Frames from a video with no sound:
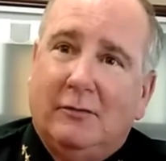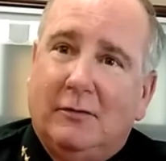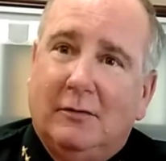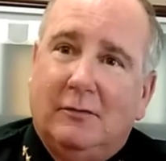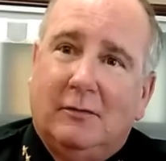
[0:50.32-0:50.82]

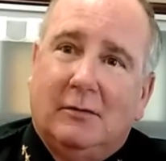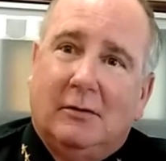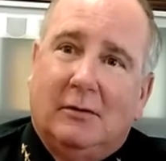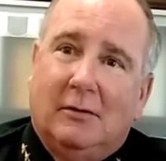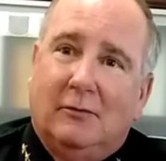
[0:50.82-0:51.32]

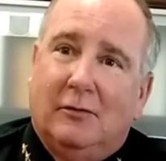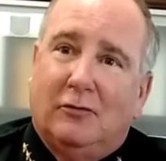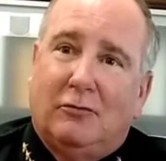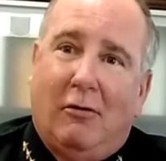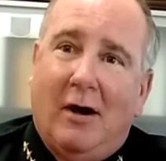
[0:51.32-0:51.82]

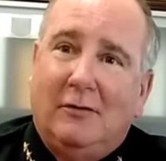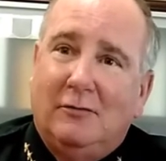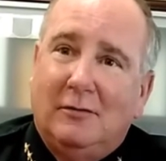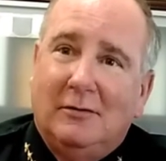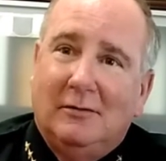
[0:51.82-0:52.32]
since
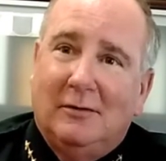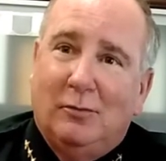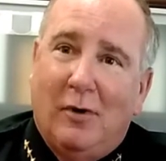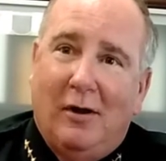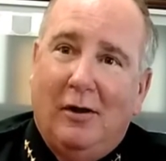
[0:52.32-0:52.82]
Christ and
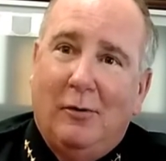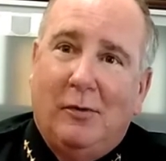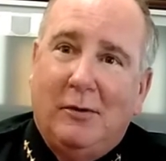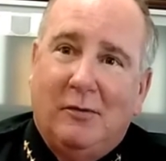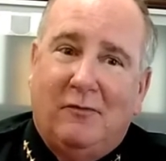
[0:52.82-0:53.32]

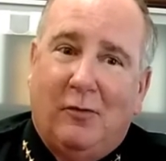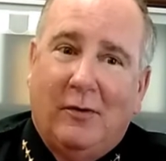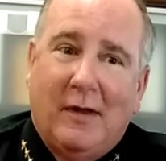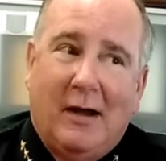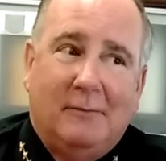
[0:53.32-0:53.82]
probably before
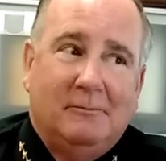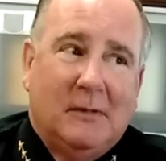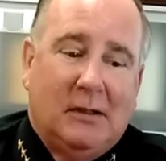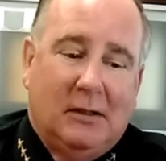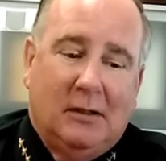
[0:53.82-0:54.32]
that.
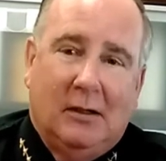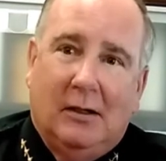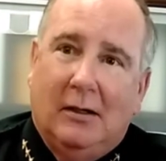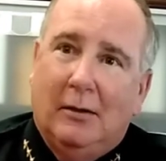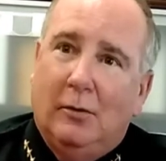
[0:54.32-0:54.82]

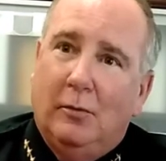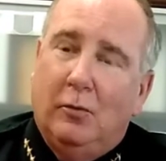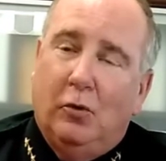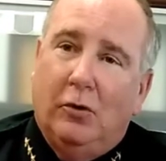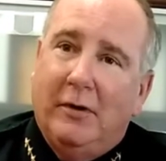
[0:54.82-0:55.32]

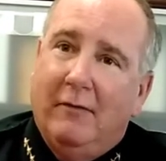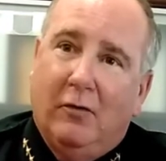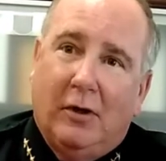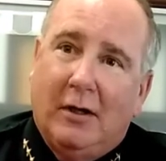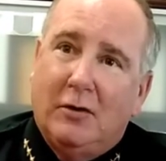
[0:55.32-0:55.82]
We're never
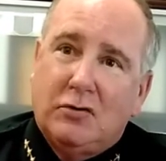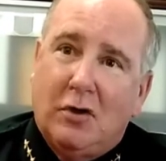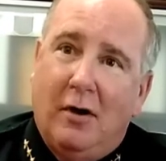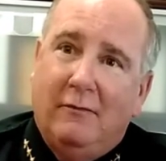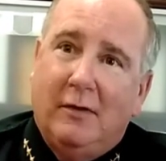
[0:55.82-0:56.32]
going to
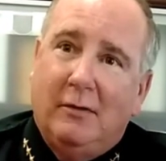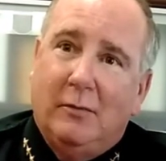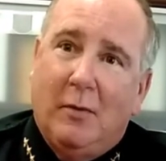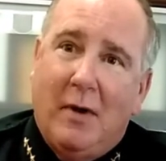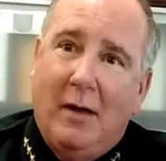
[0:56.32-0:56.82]
solve it,
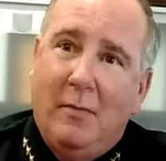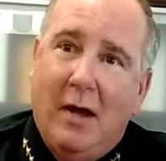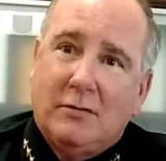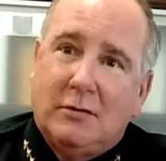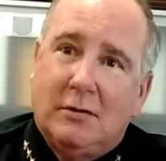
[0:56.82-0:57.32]
but my
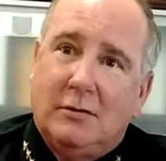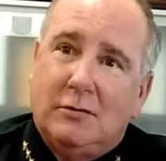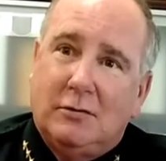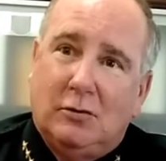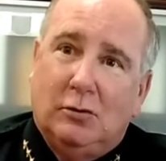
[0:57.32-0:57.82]

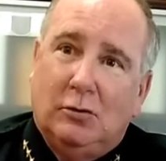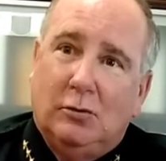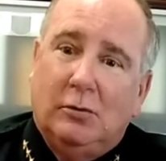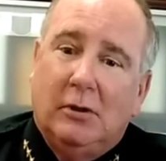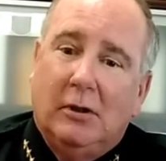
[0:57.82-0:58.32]
message
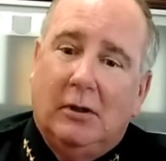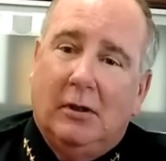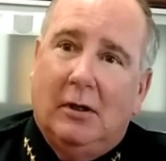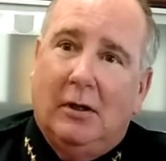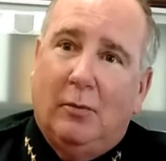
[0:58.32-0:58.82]
to
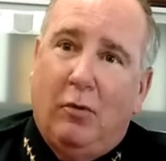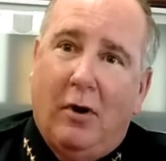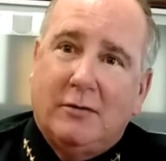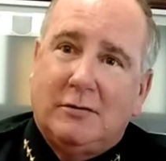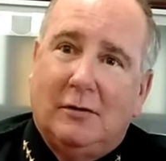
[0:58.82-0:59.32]

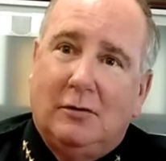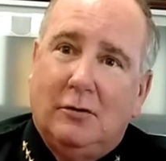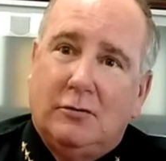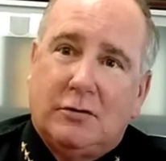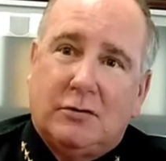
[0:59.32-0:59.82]

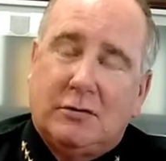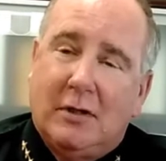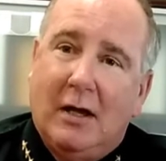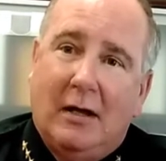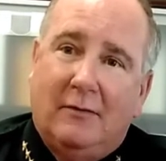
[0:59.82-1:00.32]
prostitutes is
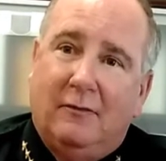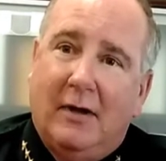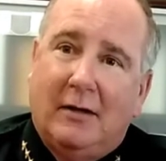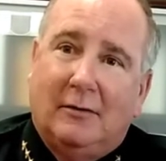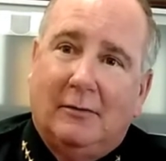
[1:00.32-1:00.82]
stay out of
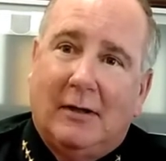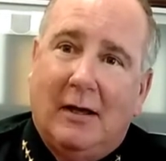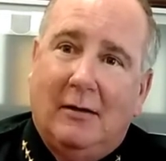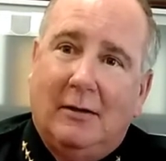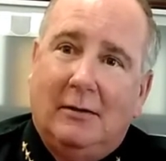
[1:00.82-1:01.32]
Flagler
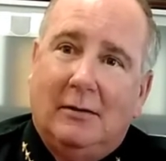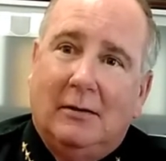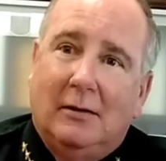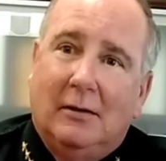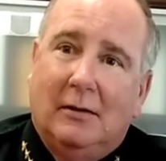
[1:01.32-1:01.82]
County,
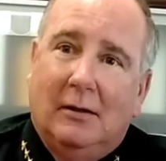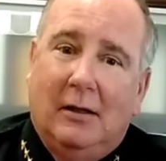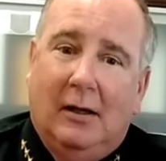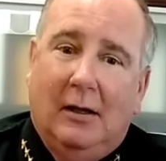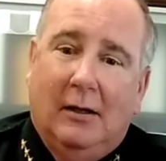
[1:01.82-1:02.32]

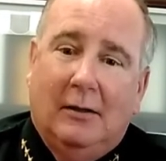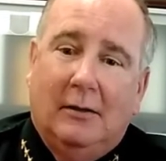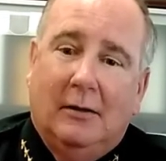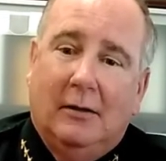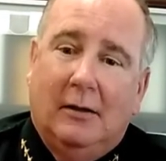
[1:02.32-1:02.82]

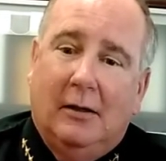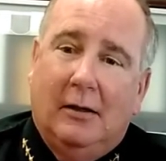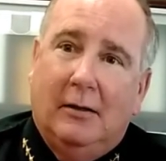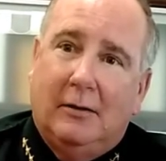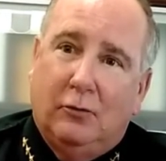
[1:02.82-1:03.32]
and
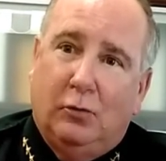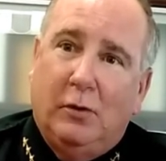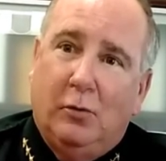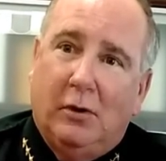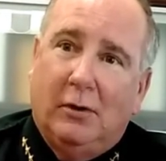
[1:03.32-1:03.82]
because we
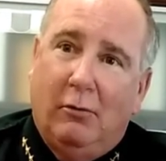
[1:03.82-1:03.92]
will